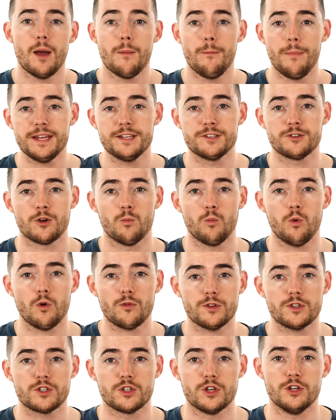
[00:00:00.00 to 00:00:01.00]
based on what
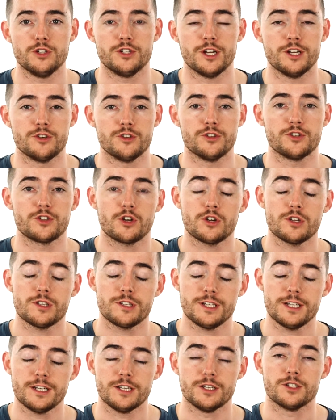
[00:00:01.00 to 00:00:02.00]
the search engines
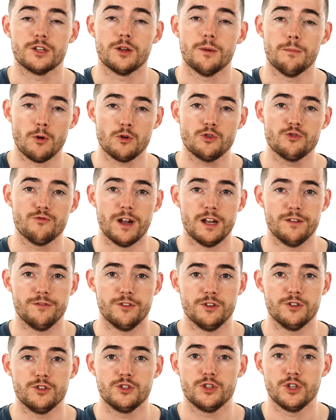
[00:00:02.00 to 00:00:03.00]
considers most
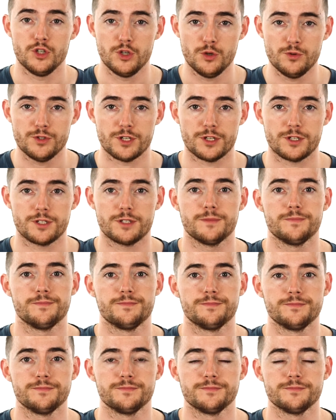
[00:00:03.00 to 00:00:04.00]
relevant to users.
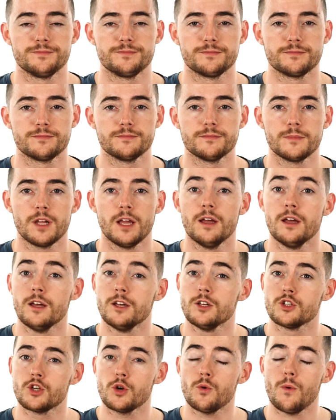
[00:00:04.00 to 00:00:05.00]

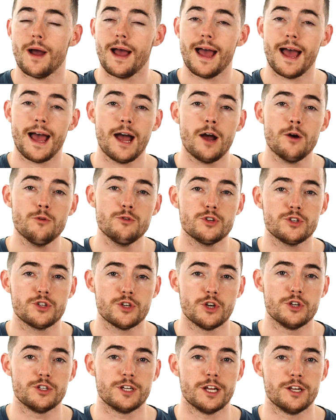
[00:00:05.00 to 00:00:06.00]
So how do
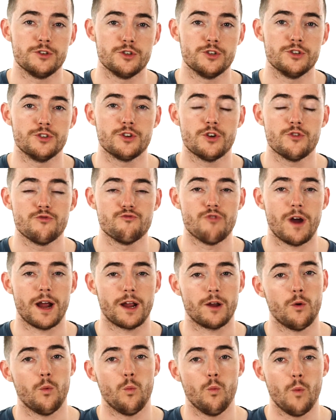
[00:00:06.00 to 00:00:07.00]
search engines
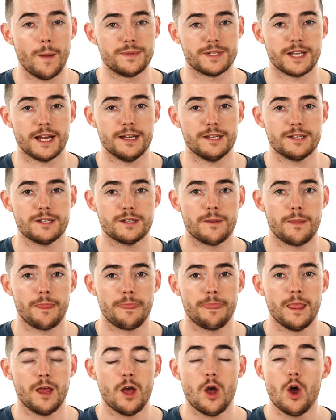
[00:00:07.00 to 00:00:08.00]
rank websites?
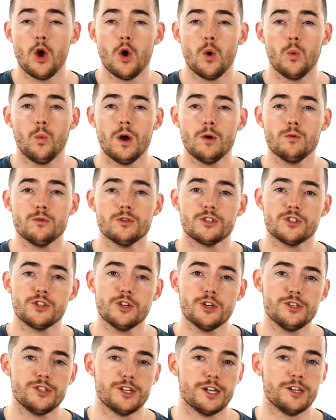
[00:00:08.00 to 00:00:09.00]
Well,
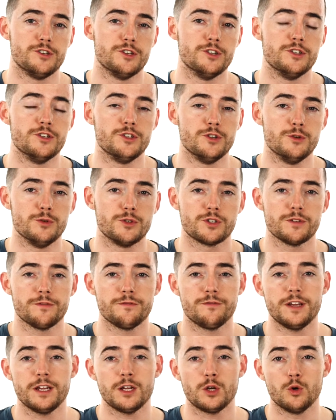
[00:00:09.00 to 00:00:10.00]
search engines use
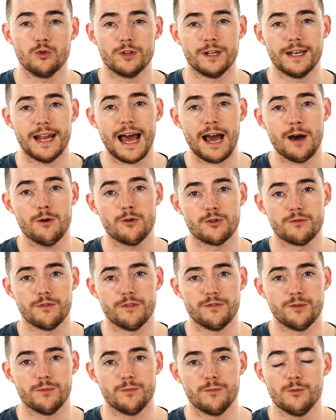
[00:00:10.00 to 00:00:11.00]
something called an
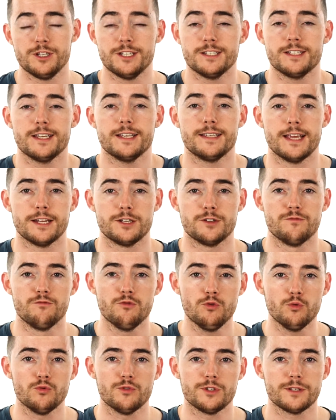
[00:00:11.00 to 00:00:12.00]
algorithm, which is a set of
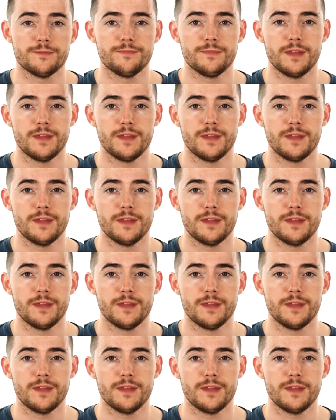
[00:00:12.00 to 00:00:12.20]
rules.